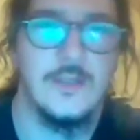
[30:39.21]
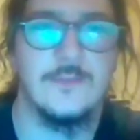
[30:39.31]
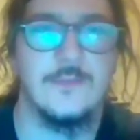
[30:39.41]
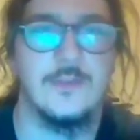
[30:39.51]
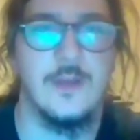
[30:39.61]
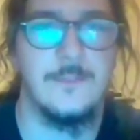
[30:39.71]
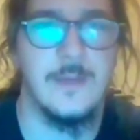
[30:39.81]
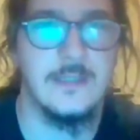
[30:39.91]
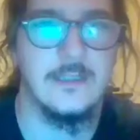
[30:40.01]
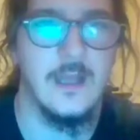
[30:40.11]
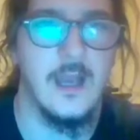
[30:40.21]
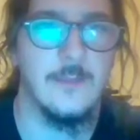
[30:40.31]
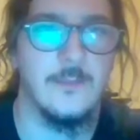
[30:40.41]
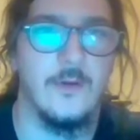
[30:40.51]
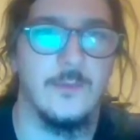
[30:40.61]
Just for straight picks,
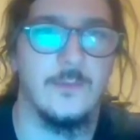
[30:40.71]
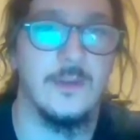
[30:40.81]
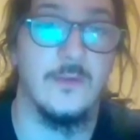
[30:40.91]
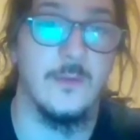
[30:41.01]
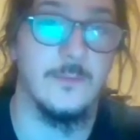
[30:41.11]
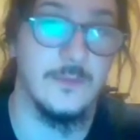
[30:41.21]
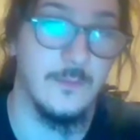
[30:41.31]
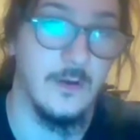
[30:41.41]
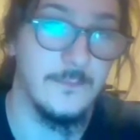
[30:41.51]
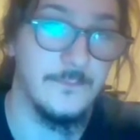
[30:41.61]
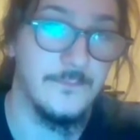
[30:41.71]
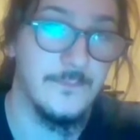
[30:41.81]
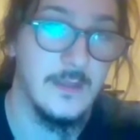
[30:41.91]
I'm going with Norma Dumont.